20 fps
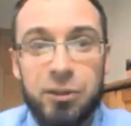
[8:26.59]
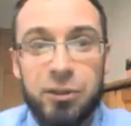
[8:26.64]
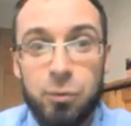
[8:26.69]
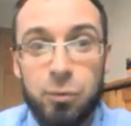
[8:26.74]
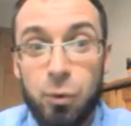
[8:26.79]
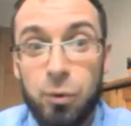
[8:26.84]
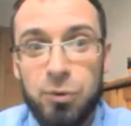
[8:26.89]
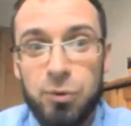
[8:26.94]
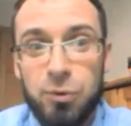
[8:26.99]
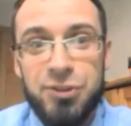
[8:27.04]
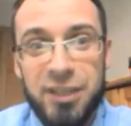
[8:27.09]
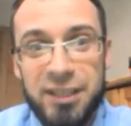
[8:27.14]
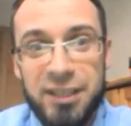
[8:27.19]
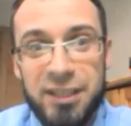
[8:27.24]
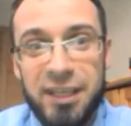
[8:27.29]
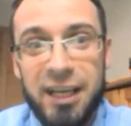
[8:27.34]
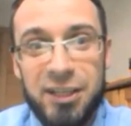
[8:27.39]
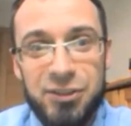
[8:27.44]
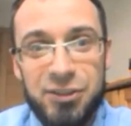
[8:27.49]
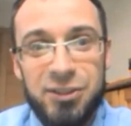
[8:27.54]
the rules said
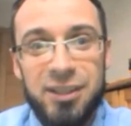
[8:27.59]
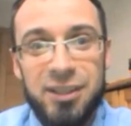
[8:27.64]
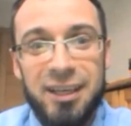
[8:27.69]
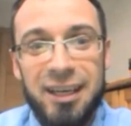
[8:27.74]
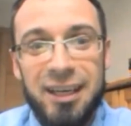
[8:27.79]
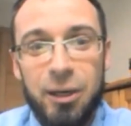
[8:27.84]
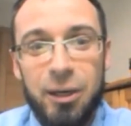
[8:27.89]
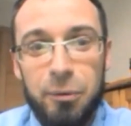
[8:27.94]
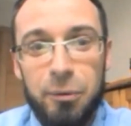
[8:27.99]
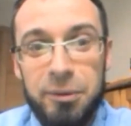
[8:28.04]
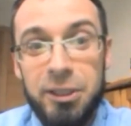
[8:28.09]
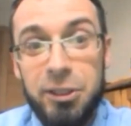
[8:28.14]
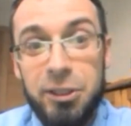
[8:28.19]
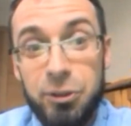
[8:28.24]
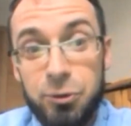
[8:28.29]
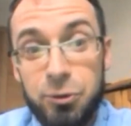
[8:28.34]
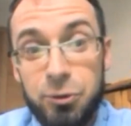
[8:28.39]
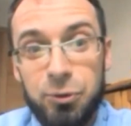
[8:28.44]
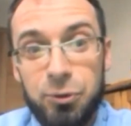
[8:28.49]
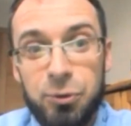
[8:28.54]
us we
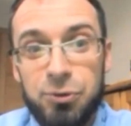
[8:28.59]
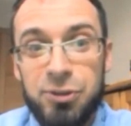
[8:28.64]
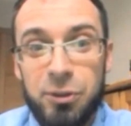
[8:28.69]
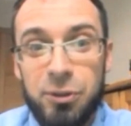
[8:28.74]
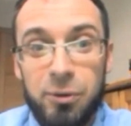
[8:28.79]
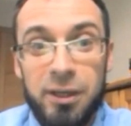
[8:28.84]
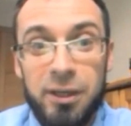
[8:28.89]
need to do so?